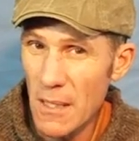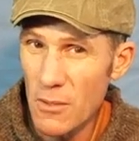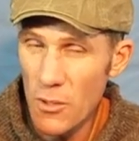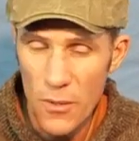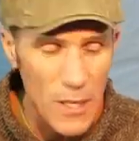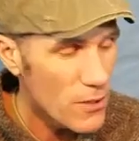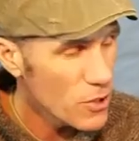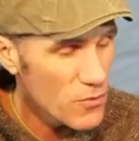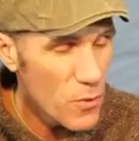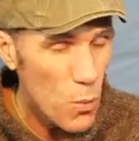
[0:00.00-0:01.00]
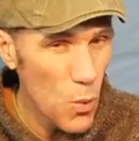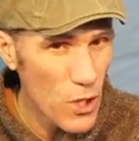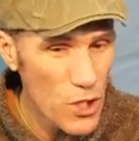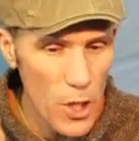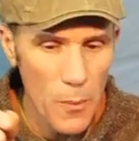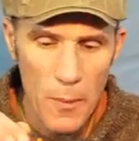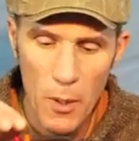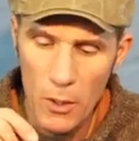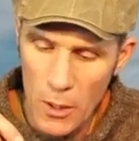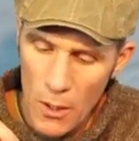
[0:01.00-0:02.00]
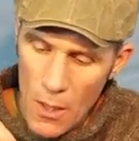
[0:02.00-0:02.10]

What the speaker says: So they're not just for one Sharpie marker.